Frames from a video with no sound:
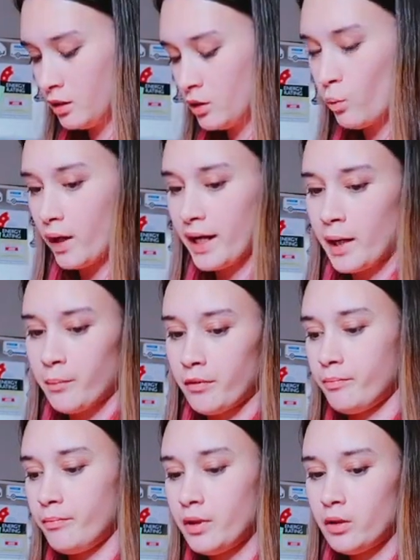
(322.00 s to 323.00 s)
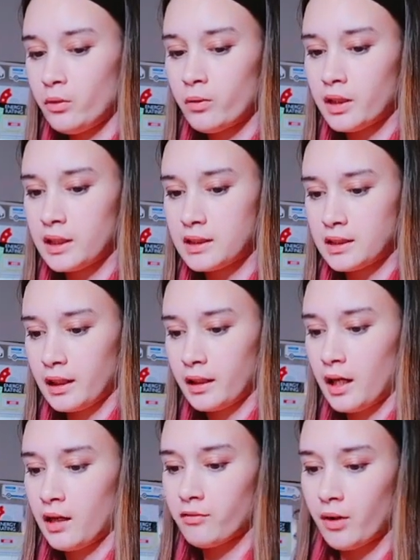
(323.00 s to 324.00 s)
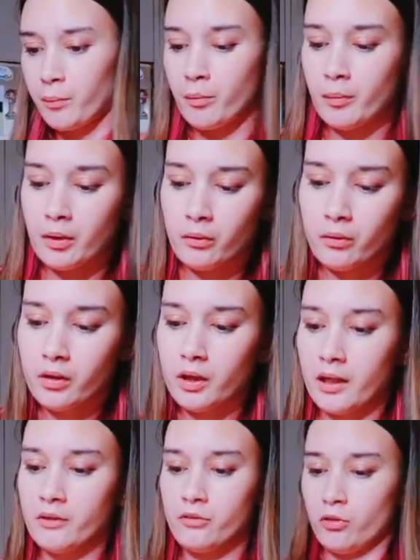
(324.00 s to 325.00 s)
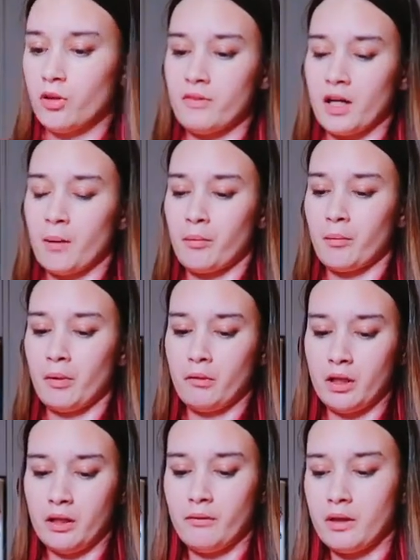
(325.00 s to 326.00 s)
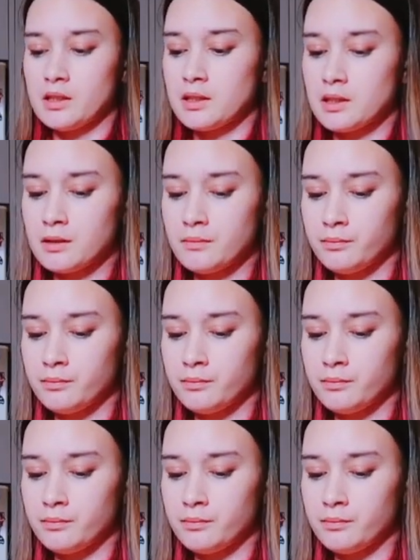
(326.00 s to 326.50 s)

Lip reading: 1 cup of milk. That's another half cup of milk. I don't have a cup of milk anyways.